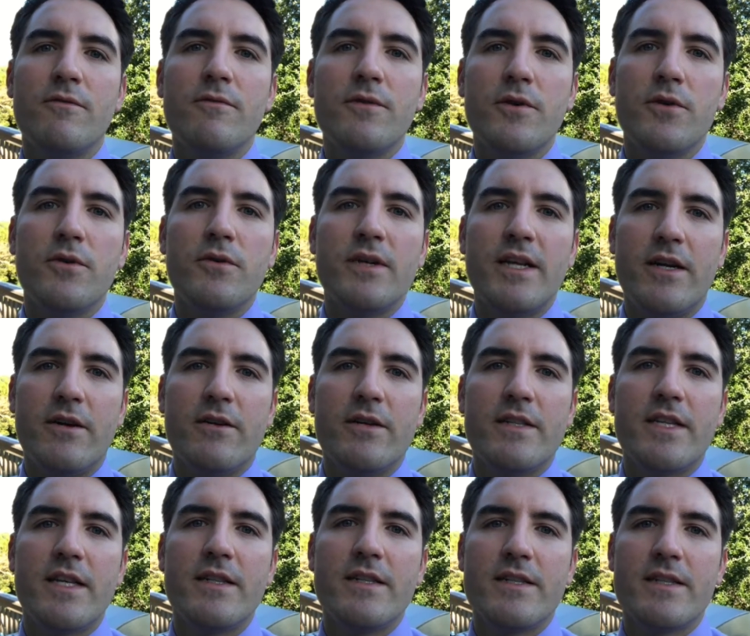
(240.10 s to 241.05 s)
food
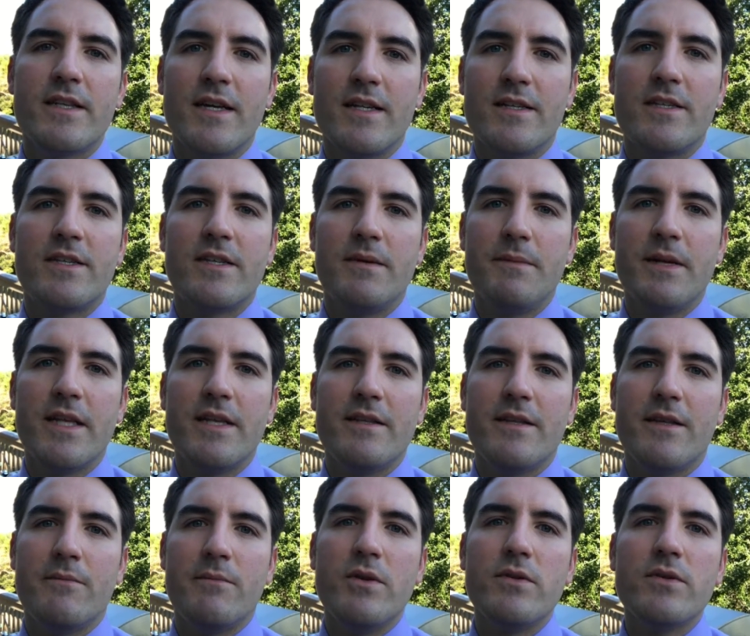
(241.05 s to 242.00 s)
irritants that stimulate
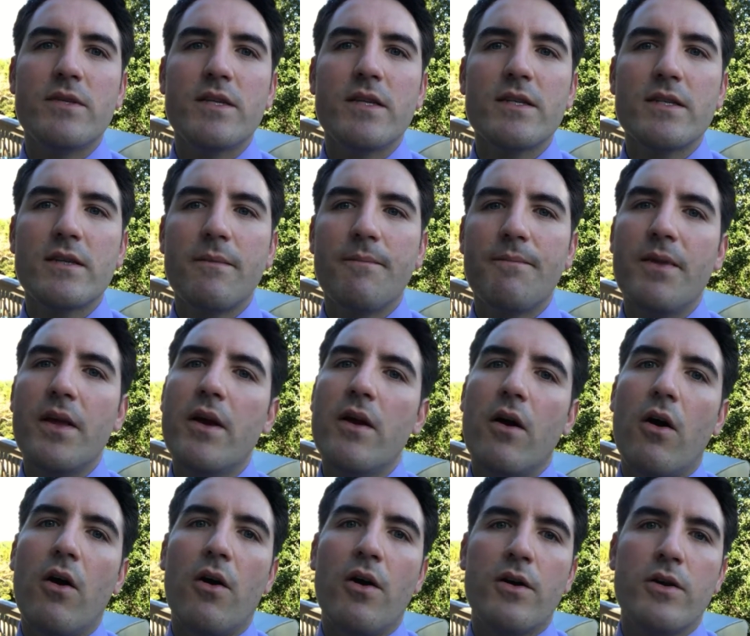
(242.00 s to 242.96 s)
the immune immune system
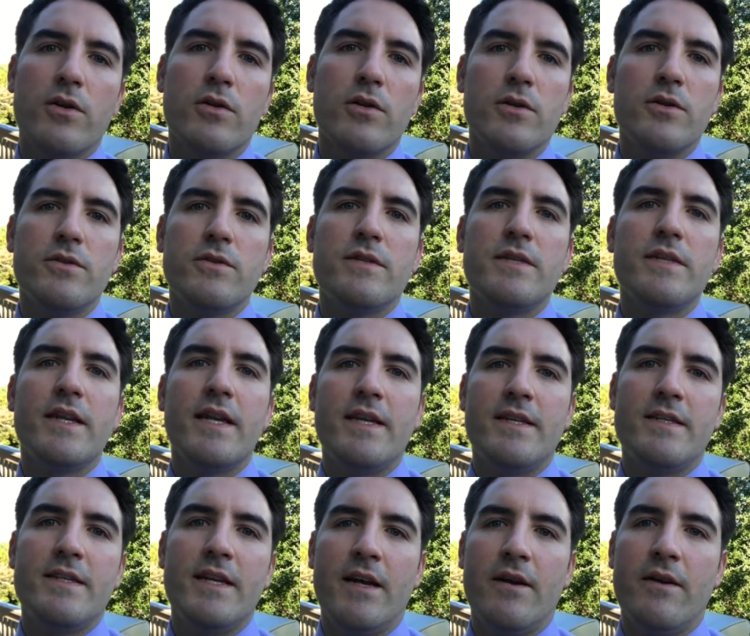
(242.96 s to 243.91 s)
are gluten
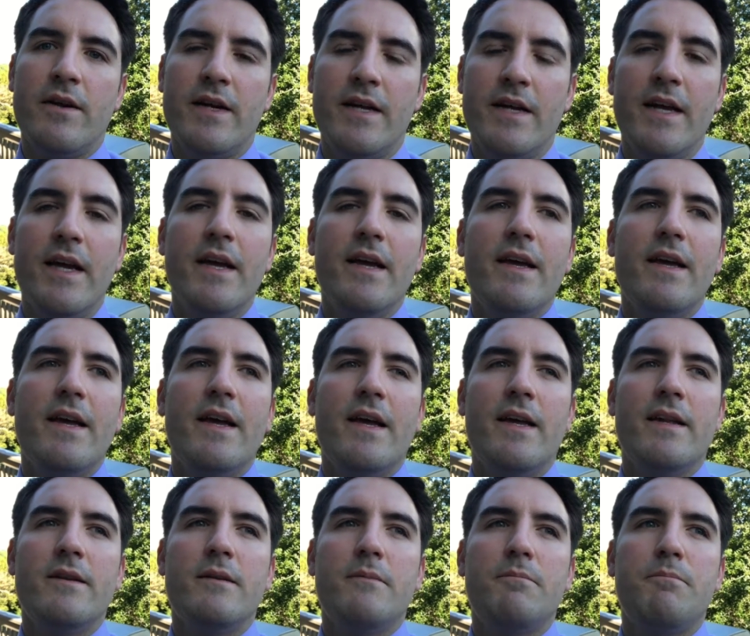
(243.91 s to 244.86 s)
and dairy.
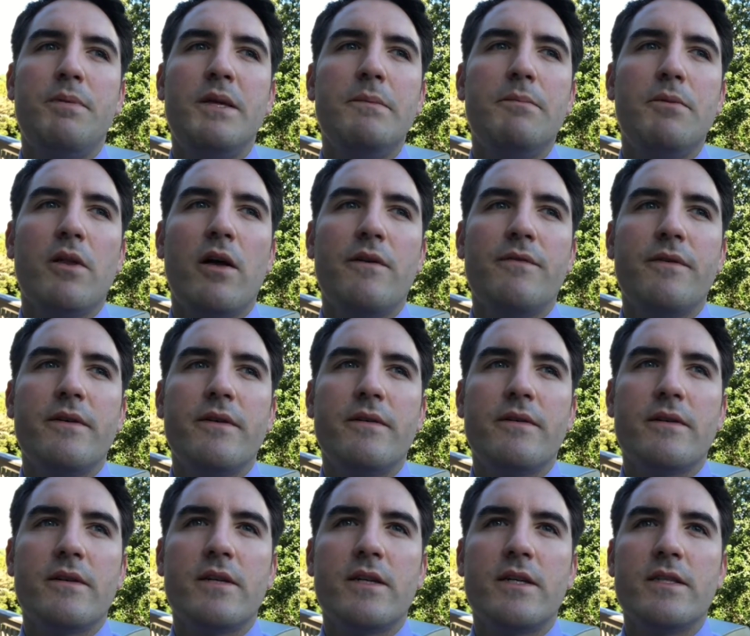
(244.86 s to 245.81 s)
And people
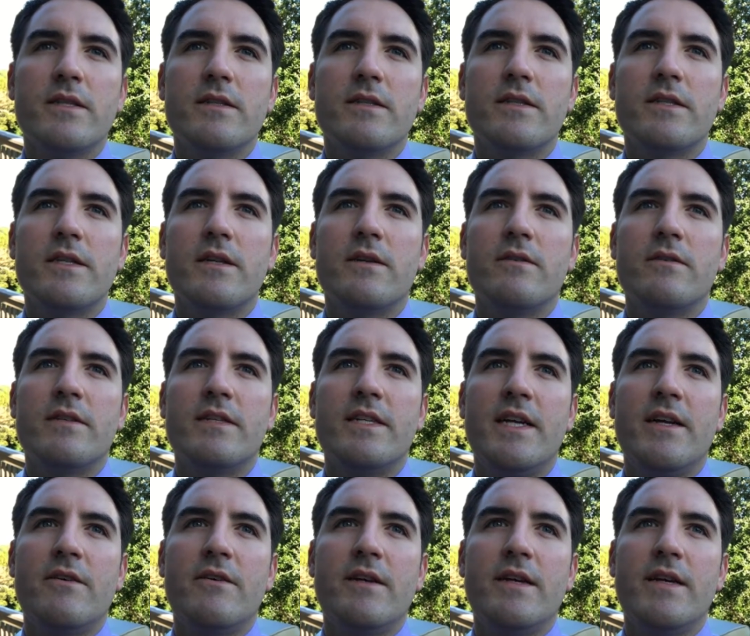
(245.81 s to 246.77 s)
often consider
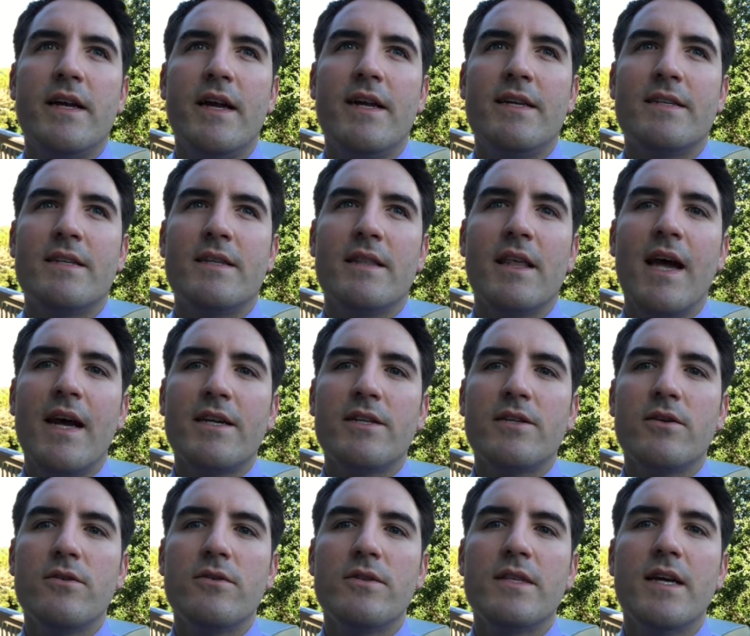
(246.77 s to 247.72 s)
dairy as
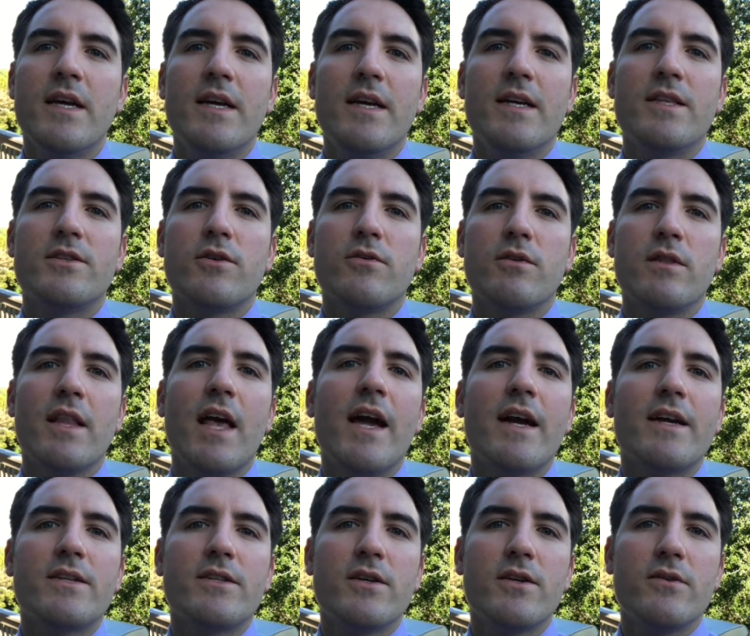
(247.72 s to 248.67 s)
lactose. And so
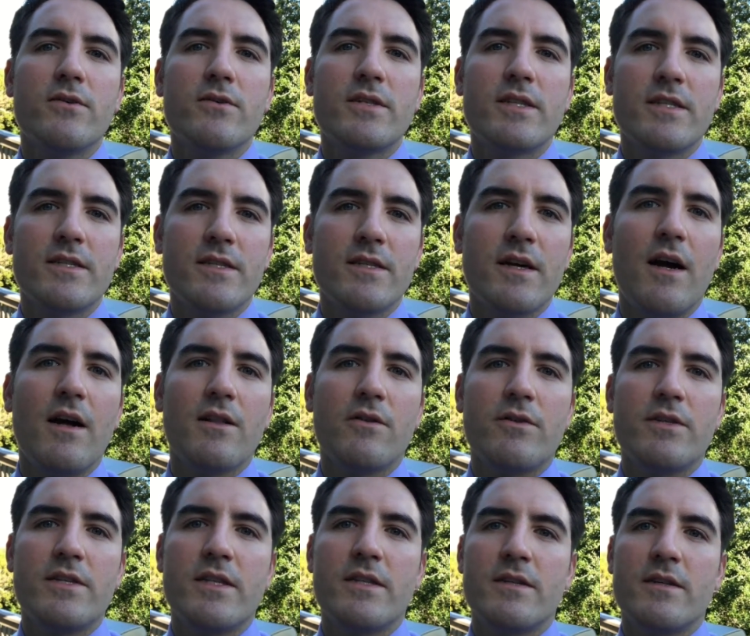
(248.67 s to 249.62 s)
lactose
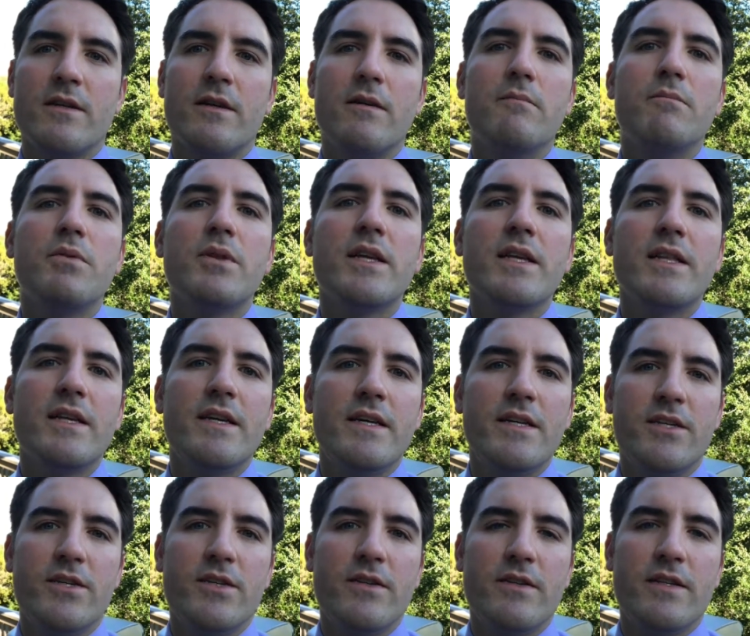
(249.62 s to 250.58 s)
intolerance is a completely
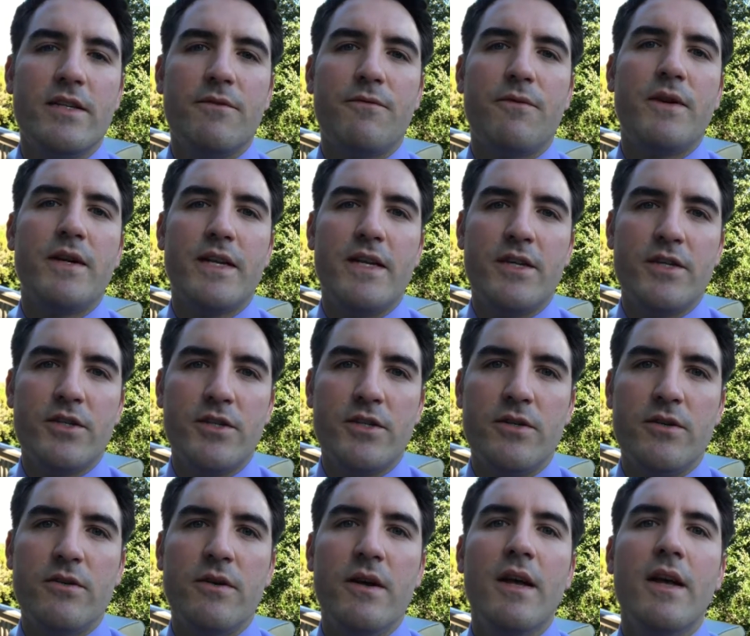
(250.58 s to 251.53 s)
ish different
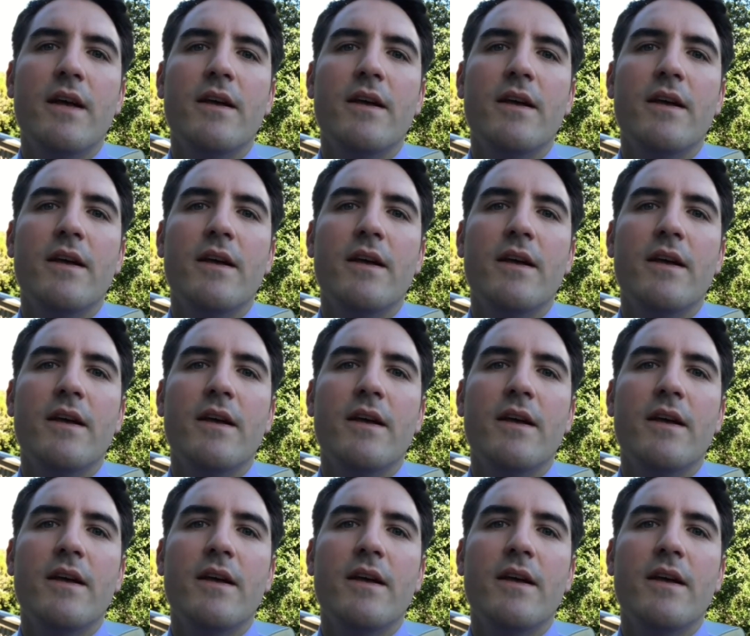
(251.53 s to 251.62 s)
issue